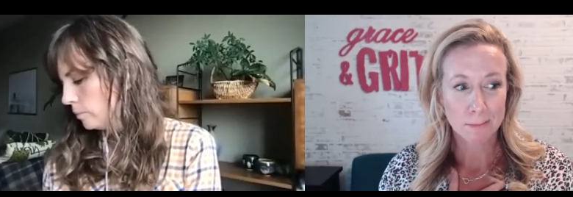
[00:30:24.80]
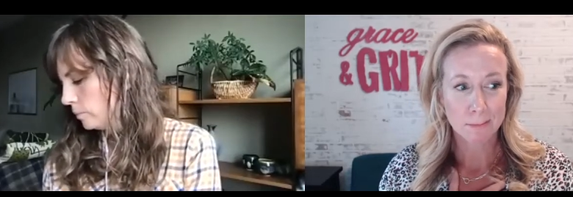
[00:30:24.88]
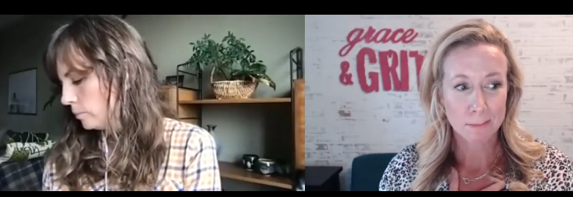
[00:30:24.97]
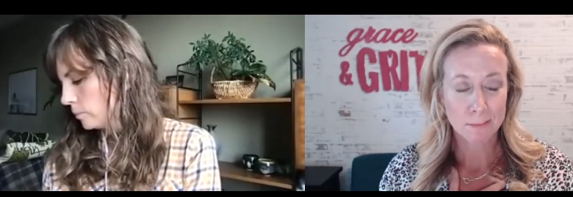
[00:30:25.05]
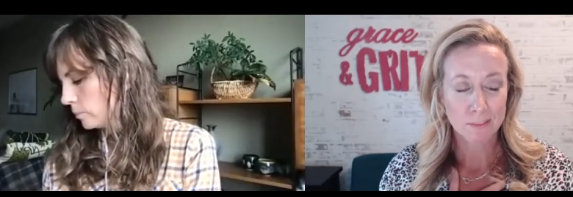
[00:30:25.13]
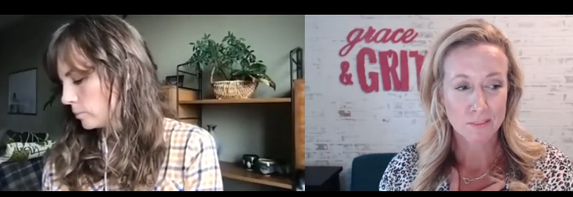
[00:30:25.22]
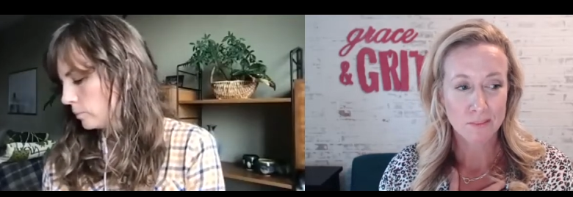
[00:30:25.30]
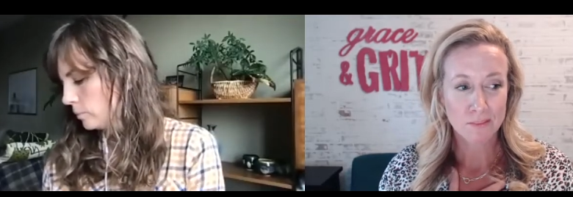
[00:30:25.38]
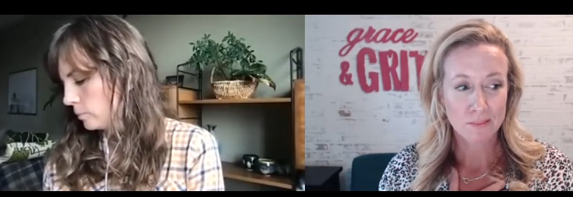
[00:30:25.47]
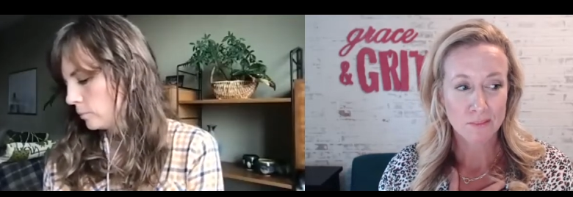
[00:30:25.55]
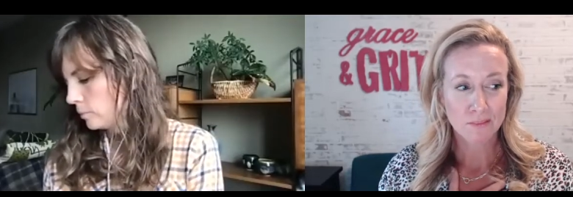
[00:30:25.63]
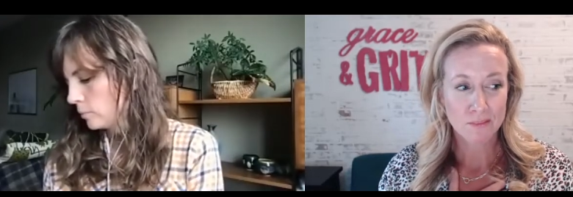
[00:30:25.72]

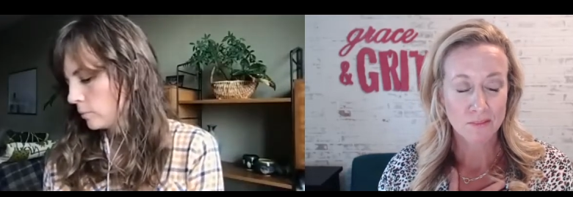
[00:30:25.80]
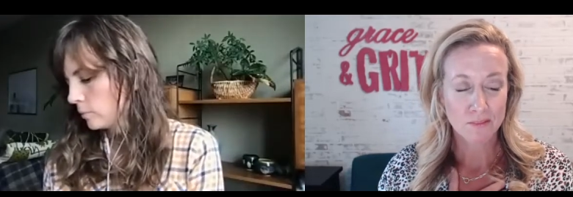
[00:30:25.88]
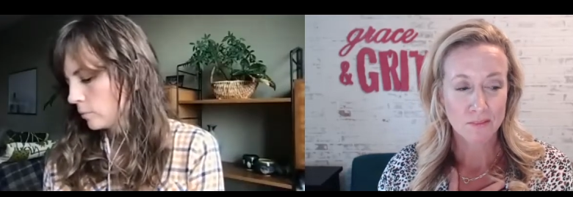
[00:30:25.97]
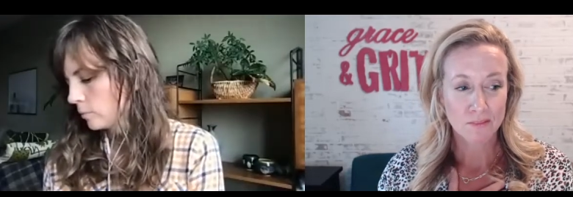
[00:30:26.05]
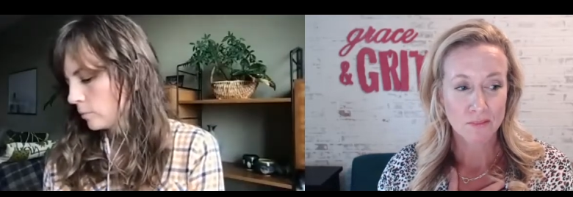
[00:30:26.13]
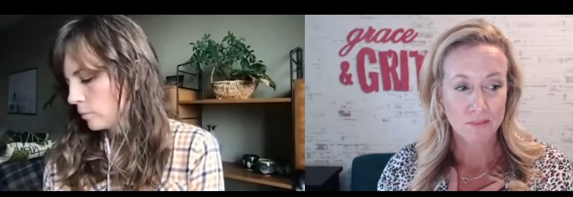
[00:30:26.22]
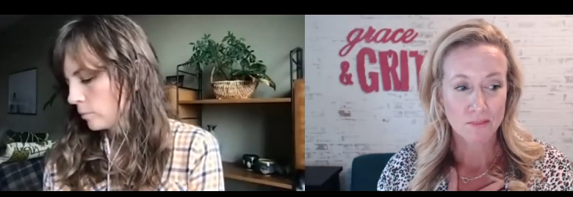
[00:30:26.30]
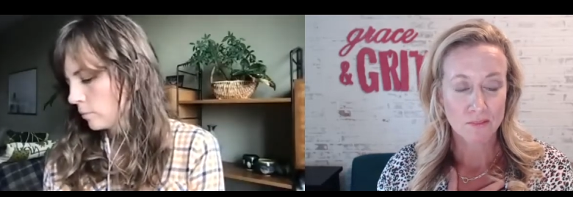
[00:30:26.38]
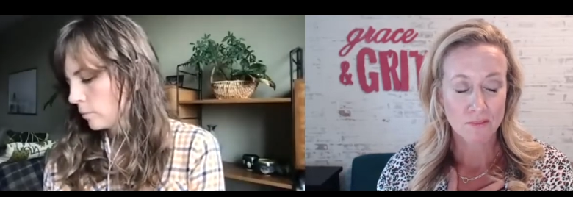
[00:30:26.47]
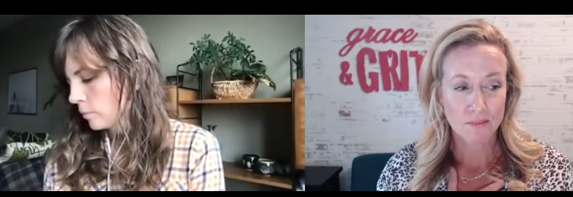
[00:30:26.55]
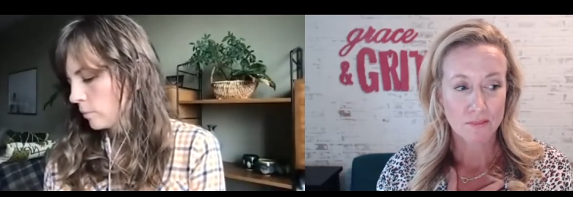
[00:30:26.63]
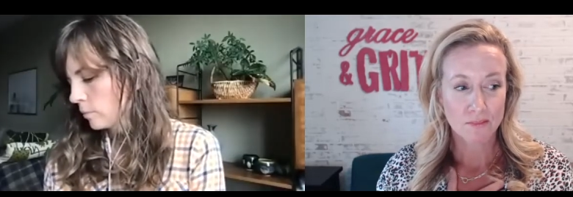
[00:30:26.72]

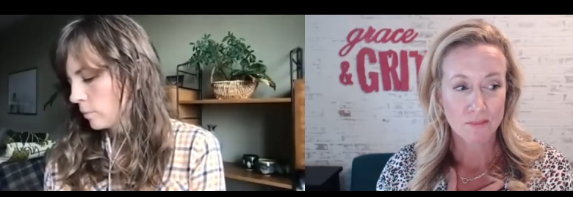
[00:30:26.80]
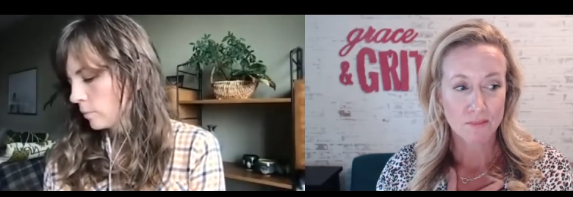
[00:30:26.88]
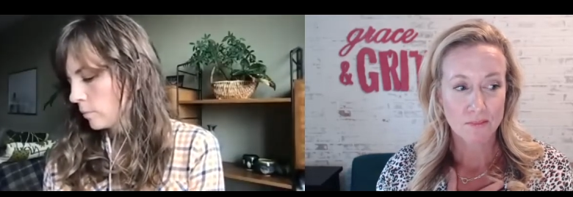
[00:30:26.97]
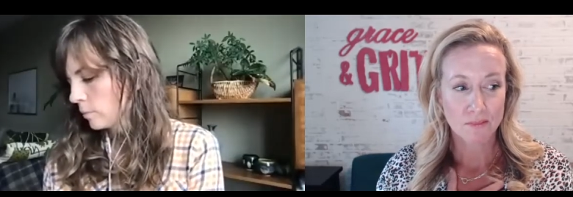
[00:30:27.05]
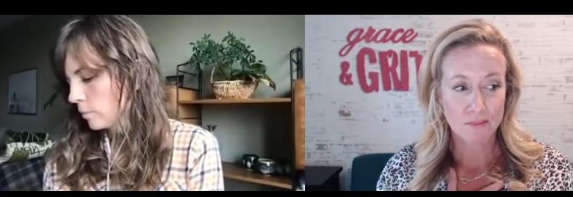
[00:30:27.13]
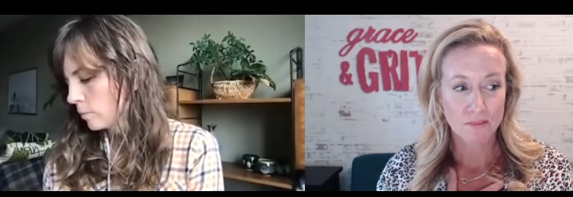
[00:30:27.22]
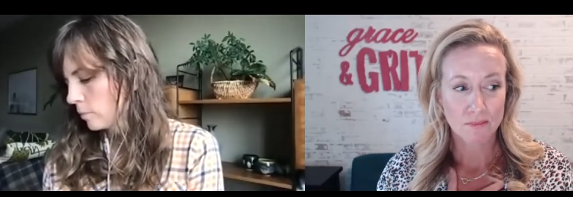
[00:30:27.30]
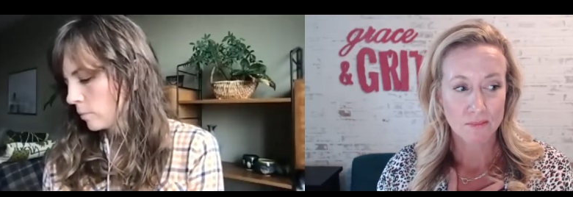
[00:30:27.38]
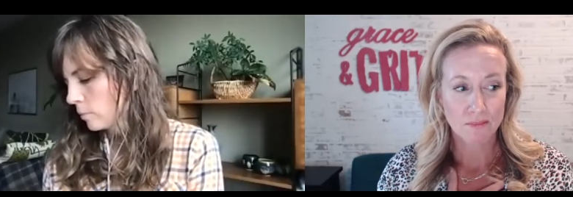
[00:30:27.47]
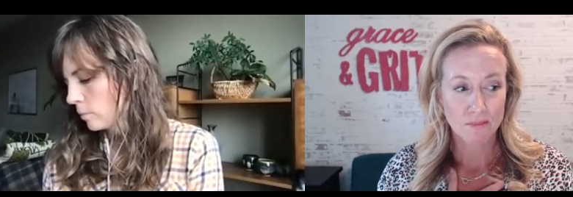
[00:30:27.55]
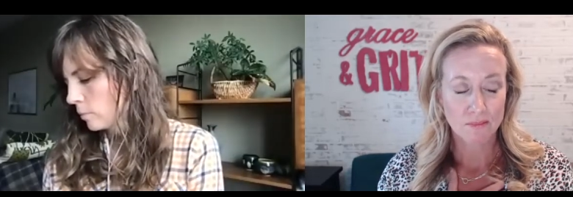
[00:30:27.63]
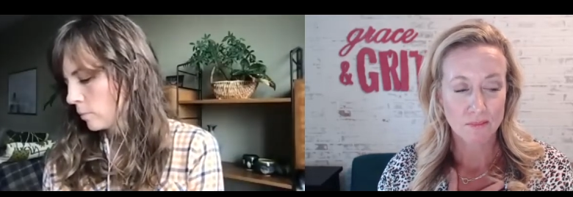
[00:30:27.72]

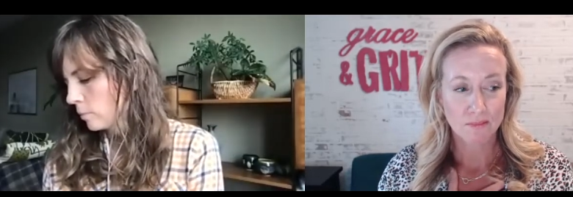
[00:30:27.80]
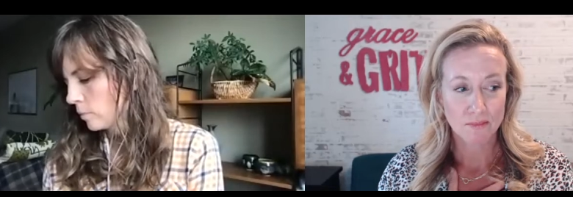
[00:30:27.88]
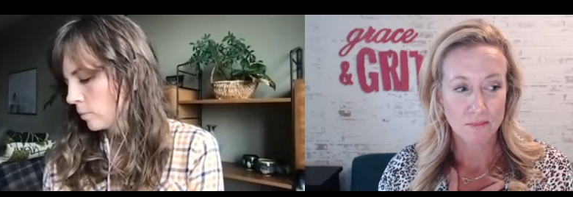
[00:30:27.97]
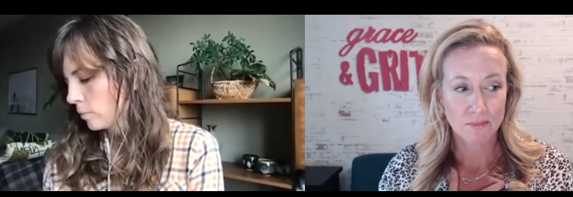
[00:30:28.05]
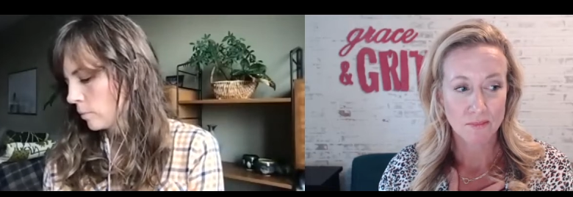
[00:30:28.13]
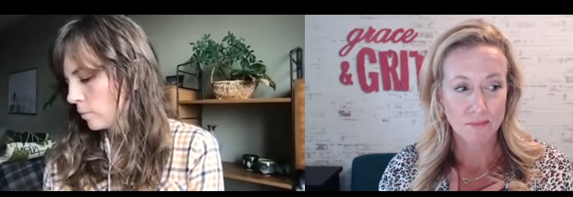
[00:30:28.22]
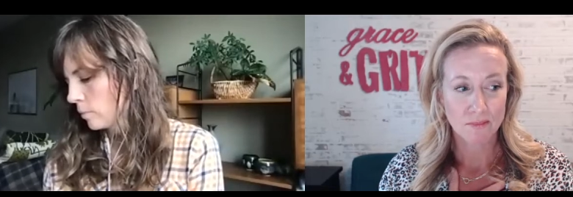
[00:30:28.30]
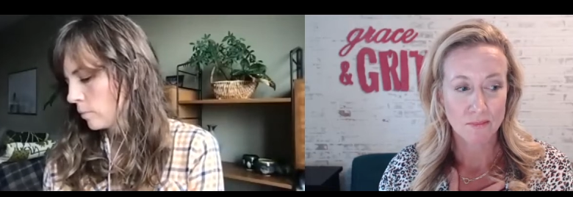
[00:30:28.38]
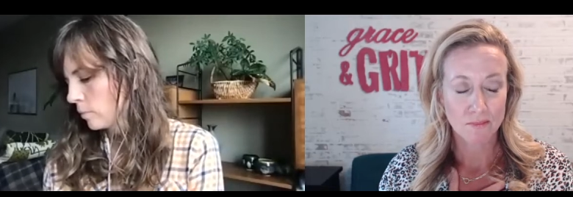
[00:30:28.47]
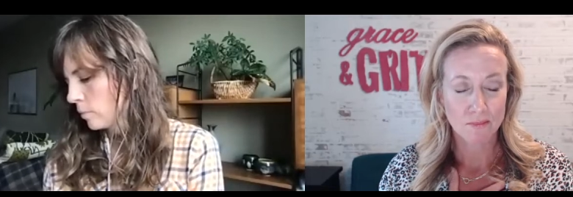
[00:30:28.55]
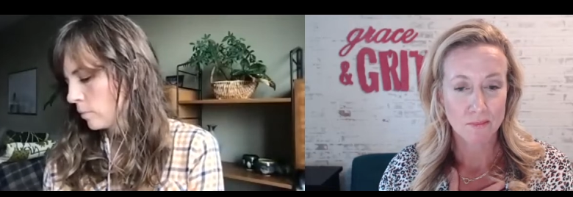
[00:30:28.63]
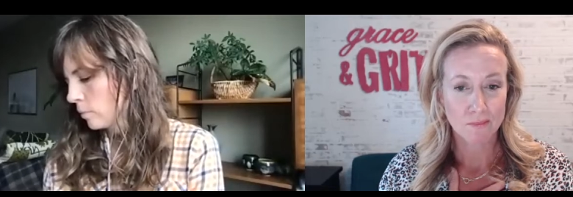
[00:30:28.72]

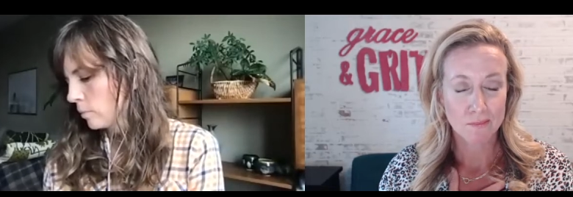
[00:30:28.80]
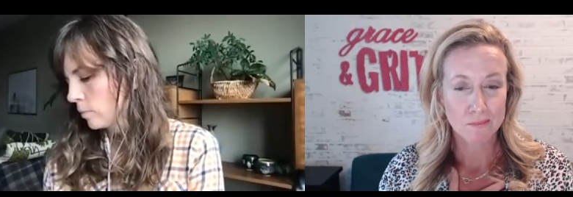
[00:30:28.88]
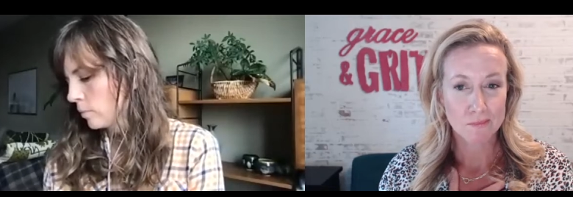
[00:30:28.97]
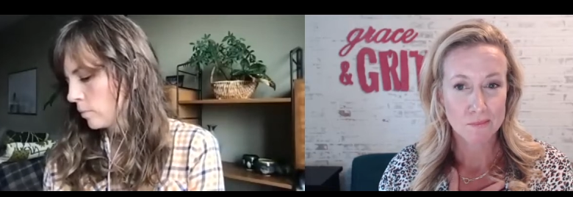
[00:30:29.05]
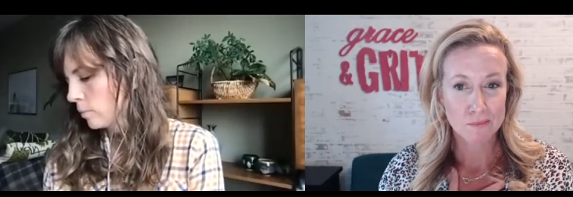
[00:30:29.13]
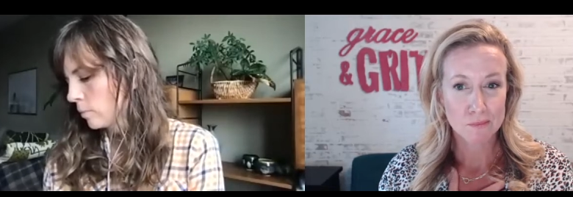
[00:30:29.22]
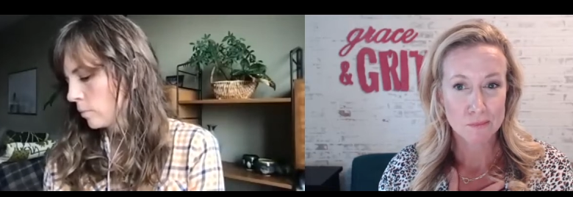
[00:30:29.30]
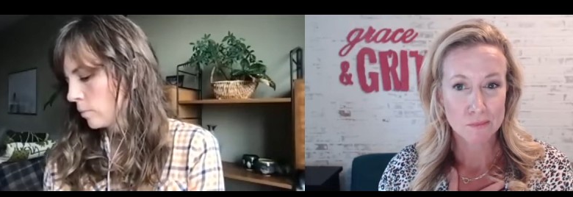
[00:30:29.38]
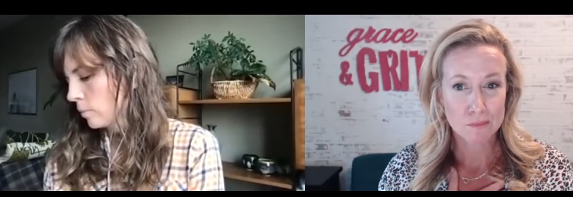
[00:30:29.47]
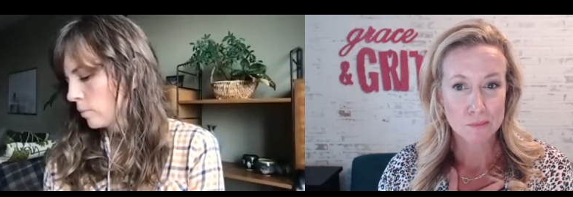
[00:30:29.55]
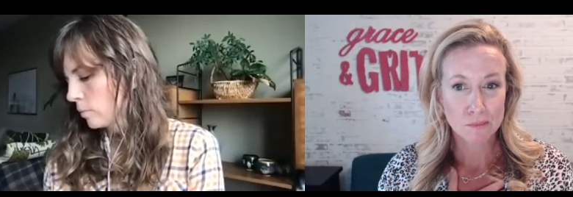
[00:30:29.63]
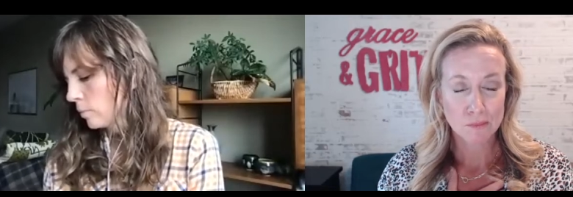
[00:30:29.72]

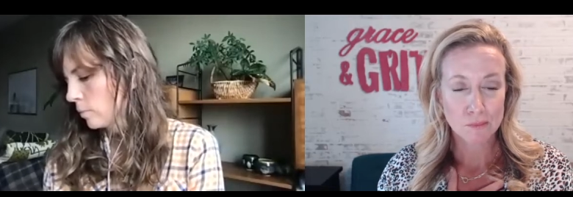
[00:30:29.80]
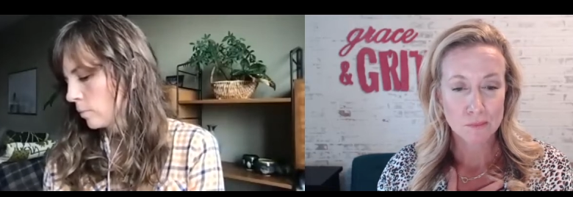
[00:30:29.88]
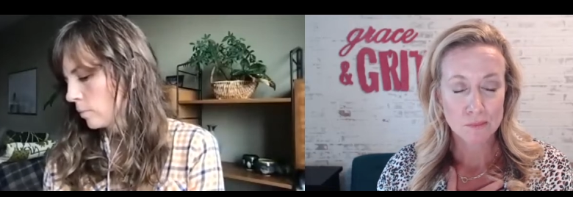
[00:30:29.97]
Nothing is said.